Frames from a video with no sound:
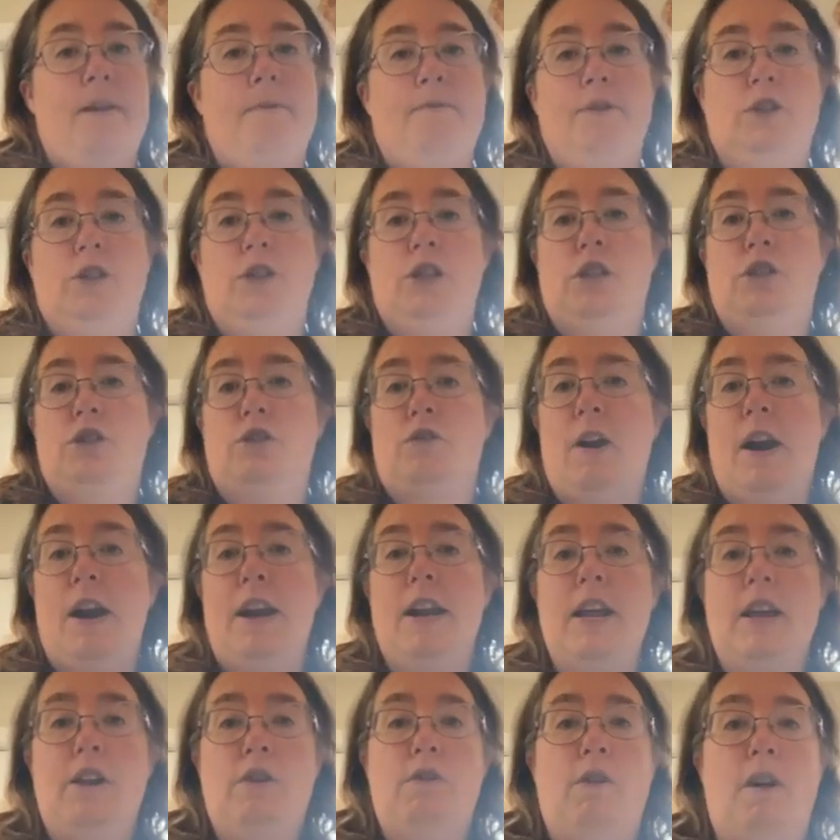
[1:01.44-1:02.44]
And we're just
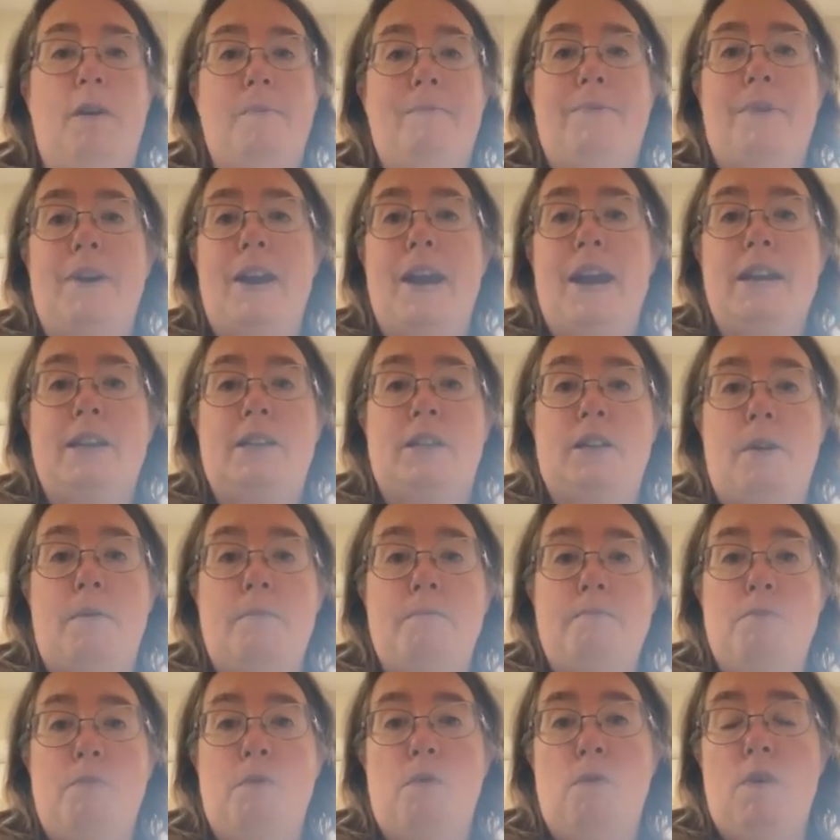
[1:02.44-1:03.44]
trying to incorporate
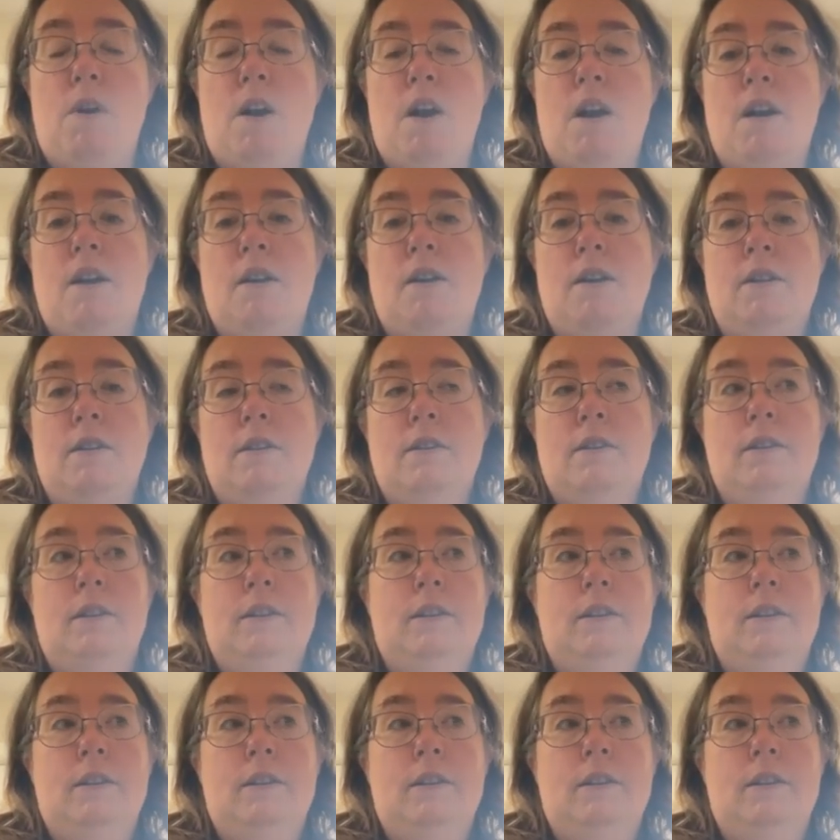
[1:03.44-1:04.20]
more